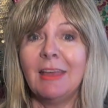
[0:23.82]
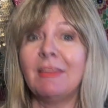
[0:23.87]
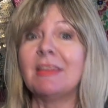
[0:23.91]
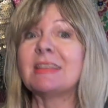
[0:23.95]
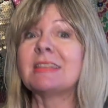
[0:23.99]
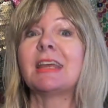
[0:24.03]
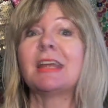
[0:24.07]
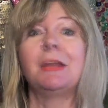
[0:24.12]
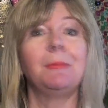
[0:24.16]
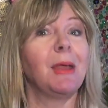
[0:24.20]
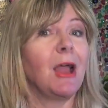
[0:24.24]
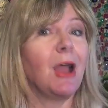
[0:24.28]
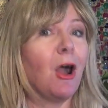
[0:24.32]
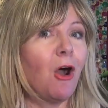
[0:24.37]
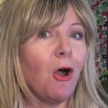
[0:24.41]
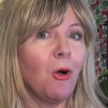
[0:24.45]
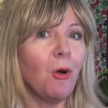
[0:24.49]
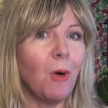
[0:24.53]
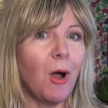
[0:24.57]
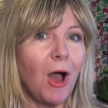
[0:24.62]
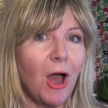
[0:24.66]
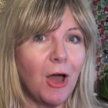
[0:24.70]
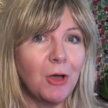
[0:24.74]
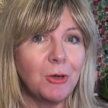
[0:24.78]
There's going to be a
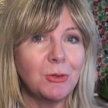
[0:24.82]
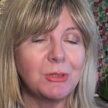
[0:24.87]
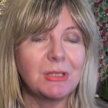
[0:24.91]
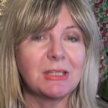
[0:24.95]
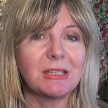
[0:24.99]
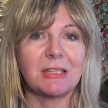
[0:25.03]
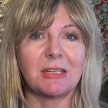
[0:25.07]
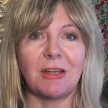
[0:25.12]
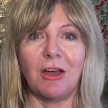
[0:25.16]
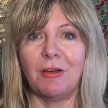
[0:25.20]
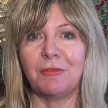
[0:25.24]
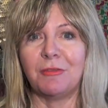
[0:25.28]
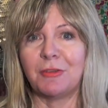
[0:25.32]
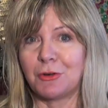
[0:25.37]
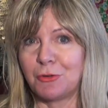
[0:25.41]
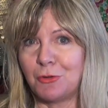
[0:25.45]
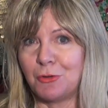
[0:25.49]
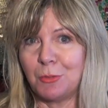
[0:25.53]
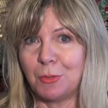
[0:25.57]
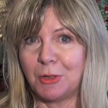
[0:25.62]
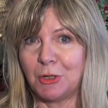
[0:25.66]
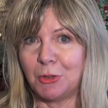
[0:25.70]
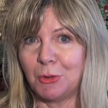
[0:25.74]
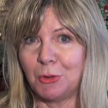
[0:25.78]
whole host of
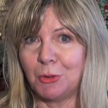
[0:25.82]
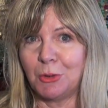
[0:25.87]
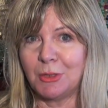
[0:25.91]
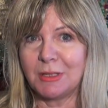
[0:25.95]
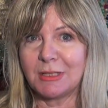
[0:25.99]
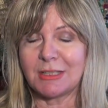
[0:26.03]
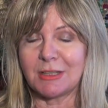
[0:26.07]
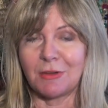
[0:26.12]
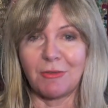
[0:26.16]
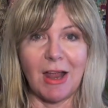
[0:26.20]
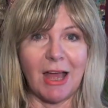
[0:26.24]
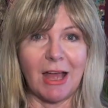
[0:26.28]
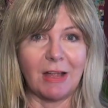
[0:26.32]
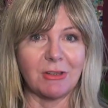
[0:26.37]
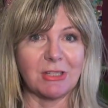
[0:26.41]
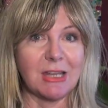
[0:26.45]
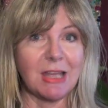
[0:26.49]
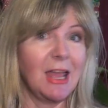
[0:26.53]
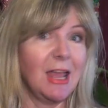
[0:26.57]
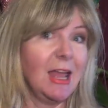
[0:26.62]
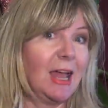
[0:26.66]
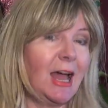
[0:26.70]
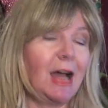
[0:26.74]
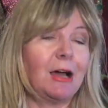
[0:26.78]
group calls around
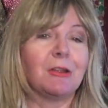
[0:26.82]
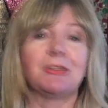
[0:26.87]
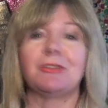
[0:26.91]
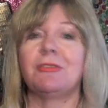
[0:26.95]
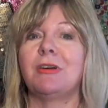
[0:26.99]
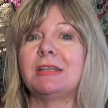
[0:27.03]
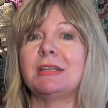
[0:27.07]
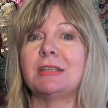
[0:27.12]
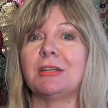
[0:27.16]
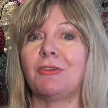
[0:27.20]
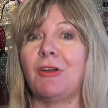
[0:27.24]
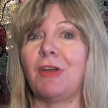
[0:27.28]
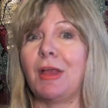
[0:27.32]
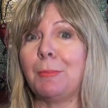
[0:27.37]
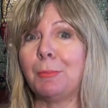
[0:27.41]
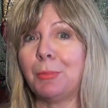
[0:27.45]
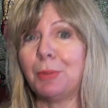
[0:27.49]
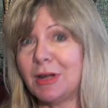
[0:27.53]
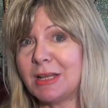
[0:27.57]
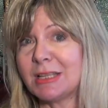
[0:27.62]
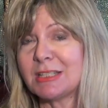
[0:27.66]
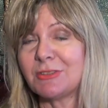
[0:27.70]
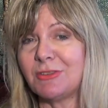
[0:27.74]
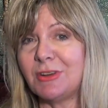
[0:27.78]
how to write a great
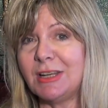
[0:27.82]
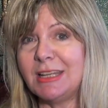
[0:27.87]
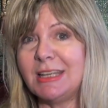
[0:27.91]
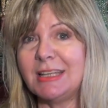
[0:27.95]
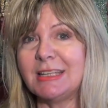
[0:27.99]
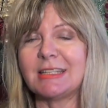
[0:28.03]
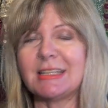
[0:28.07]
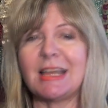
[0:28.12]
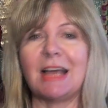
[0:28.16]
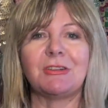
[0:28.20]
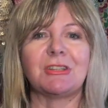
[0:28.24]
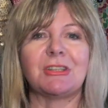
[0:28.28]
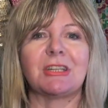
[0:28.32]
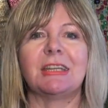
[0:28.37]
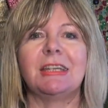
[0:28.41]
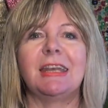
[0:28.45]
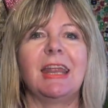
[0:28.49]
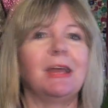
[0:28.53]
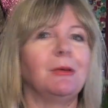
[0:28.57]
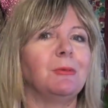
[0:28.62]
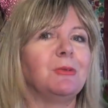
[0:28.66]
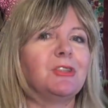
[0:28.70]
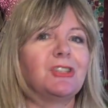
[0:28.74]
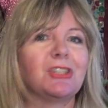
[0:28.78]
press release, how to
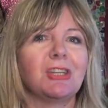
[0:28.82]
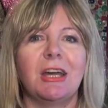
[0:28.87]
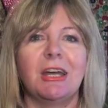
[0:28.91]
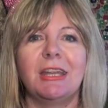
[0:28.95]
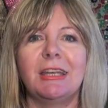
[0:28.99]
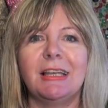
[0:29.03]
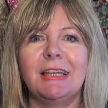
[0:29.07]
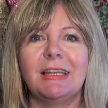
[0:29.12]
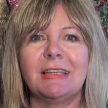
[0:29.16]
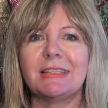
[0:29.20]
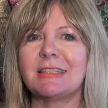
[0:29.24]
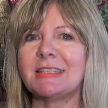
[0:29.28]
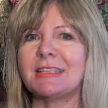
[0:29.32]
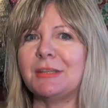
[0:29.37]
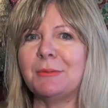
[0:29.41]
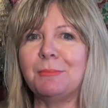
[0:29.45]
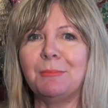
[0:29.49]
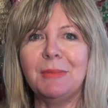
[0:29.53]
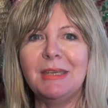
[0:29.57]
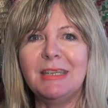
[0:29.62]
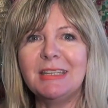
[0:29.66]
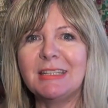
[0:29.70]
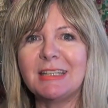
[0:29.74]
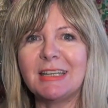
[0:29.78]
connect with journalists and the
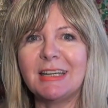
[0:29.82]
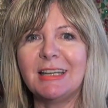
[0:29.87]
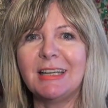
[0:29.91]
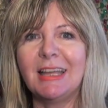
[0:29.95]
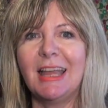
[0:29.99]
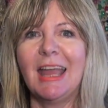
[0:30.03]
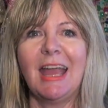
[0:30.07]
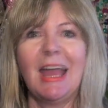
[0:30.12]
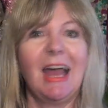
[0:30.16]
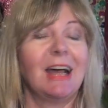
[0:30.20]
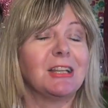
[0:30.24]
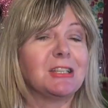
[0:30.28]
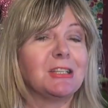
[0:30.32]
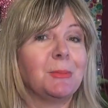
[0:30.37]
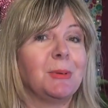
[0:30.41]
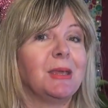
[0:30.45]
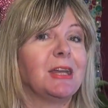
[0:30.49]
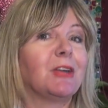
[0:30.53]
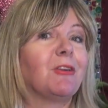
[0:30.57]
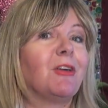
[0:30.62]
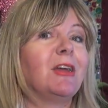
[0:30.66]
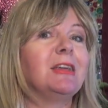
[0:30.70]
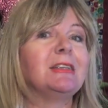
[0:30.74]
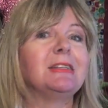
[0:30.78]
media, how to be
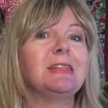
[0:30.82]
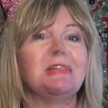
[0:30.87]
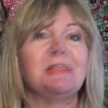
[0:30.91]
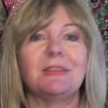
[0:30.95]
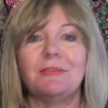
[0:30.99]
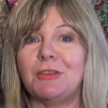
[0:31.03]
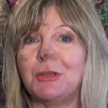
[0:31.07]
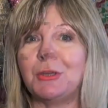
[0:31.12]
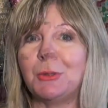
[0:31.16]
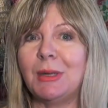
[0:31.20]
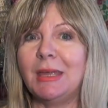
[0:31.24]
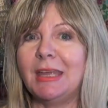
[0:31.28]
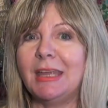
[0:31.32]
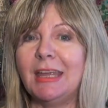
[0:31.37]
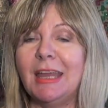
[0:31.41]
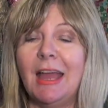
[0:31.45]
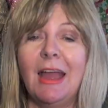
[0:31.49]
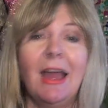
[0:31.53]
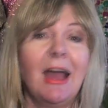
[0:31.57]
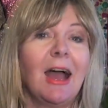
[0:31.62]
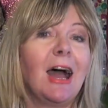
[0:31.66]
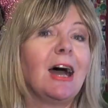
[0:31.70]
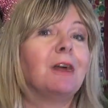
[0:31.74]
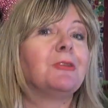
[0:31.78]
a great interviewee,
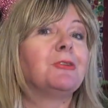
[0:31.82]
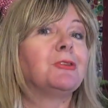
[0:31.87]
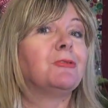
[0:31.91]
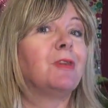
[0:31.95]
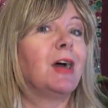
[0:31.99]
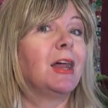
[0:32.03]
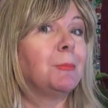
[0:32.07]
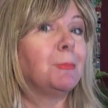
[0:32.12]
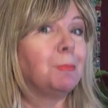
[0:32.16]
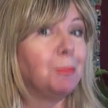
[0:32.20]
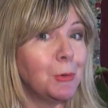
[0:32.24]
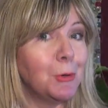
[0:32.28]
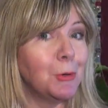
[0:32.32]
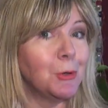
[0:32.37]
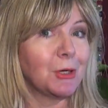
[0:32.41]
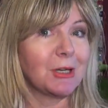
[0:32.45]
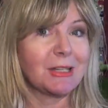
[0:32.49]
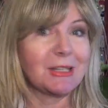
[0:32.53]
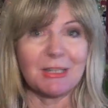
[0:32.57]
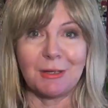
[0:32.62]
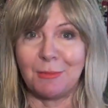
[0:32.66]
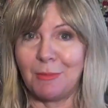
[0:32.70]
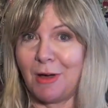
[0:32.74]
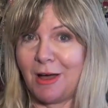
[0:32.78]
how to write a book
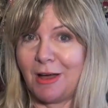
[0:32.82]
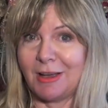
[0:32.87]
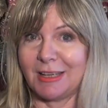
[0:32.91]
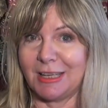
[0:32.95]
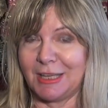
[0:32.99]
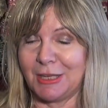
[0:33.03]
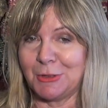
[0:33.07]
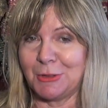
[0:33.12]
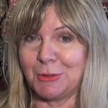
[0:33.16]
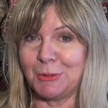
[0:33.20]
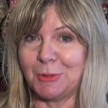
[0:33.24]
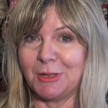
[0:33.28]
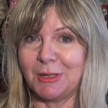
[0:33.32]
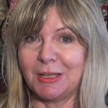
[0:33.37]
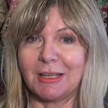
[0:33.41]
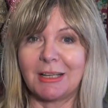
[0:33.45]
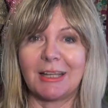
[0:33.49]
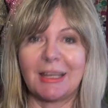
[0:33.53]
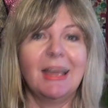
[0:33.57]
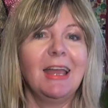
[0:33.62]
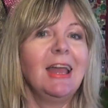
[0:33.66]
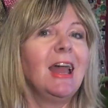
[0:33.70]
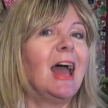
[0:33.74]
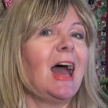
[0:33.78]
to market your
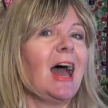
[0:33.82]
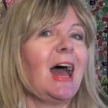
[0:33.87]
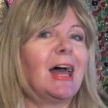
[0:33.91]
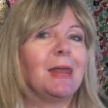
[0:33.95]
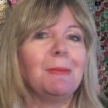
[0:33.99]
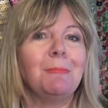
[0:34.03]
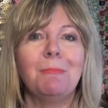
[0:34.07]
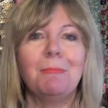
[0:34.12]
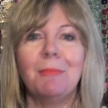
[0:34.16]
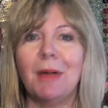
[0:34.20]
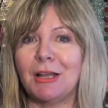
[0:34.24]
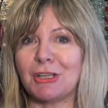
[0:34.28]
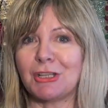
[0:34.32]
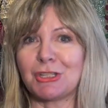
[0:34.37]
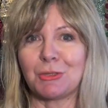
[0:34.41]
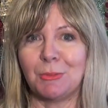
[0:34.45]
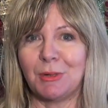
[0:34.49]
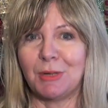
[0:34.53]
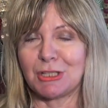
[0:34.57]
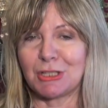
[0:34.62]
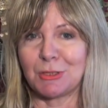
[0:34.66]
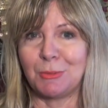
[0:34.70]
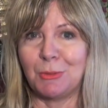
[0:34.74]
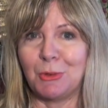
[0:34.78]
work, and much,
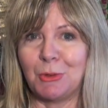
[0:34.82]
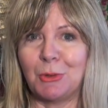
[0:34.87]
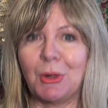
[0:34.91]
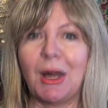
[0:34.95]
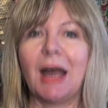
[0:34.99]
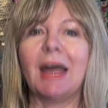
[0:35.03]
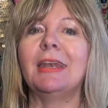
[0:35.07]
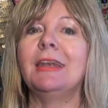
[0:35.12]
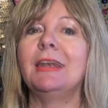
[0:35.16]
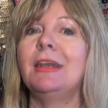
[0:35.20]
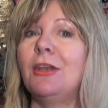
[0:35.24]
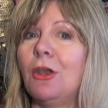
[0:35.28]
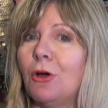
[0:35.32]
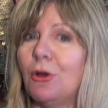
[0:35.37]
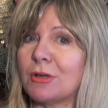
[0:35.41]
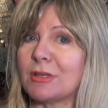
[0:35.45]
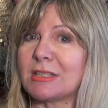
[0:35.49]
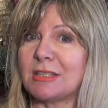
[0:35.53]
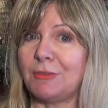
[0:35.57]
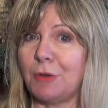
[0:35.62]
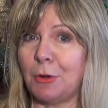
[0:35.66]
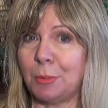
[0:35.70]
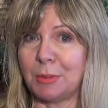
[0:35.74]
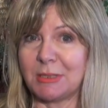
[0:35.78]
much more. And
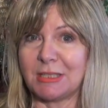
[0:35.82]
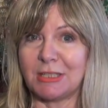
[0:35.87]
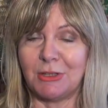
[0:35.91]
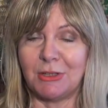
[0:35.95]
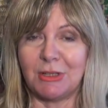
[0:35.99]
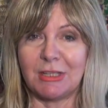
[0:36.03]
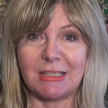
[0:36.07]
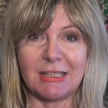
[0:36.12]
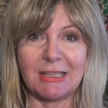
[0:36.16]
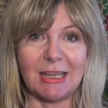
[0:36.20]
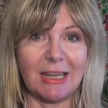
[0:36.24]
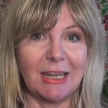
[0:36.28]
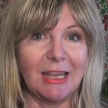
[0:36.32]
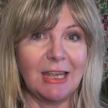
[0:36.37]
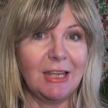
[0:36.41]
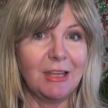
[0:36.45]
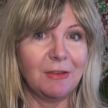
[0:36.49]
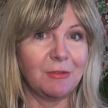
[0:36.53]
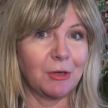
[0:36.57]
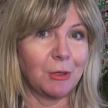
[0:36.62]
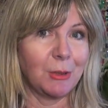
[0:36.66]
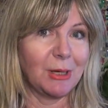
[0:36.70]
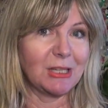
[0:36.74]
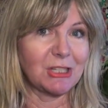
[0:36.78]
lots of opportunity
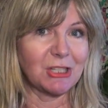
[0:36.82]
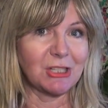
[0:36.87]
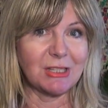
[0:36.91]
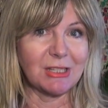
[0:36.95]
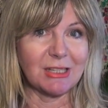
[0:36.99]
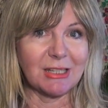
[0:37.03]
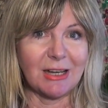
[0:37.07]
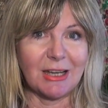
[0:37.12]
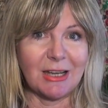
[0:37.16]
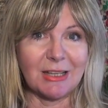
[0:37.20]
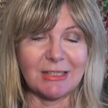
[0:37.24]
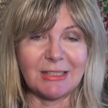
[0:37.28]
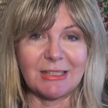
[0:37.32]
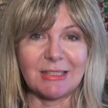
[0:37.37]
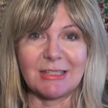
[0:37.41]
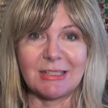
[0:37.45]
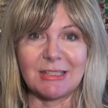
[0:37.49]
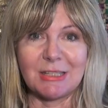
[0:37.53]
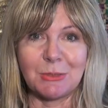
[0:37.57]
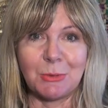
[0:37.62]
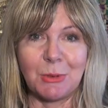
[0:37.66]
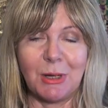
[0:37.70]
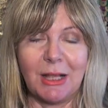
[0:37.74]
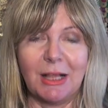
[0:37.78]
for questions and answers
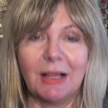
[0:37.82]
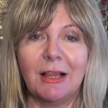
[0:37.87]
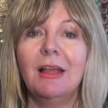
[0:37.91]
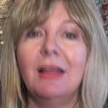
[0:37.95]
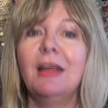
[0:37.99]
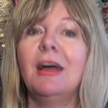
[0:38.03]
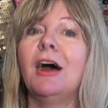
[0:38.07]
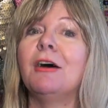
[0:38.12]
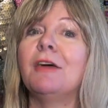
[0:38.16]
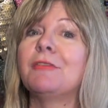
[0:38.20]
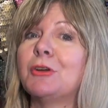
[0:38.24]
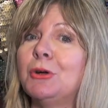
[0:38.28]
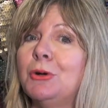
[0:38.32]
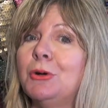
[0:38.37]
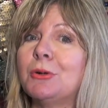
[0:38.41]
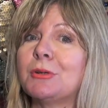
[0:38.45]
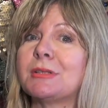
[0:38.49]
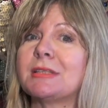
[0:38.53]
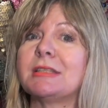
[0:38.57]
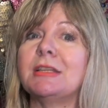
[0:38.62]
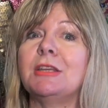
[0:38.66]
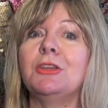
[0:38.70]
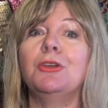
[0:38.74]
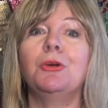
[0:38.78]
as well. Of
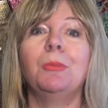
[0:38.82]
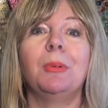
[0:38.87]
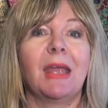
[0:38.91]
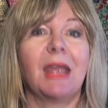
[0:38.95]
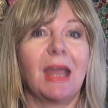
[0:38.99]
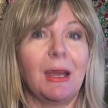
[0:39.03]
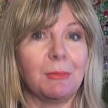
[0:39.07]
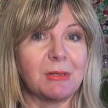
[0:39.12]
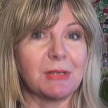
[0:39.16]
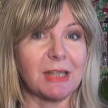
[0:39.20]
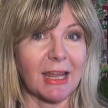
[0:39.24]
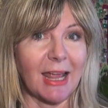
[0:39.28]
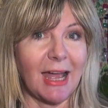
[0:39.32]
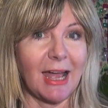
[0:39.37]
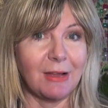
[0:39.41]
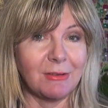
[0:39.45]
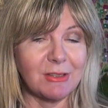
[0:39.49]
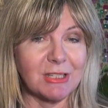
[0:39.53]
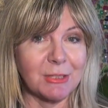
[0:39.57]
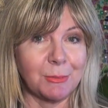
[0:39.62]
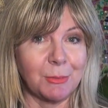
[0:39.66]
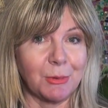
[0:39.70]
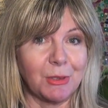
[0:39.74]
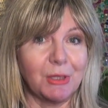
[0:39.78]
course, you'll be kept
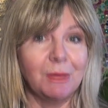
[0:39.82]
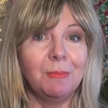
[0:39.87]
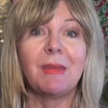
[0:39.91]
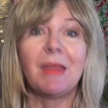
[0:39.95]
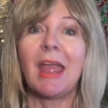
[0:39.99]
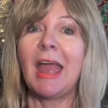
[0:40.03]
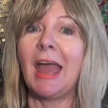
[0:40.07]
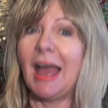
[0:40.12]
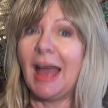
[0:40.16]
accountable.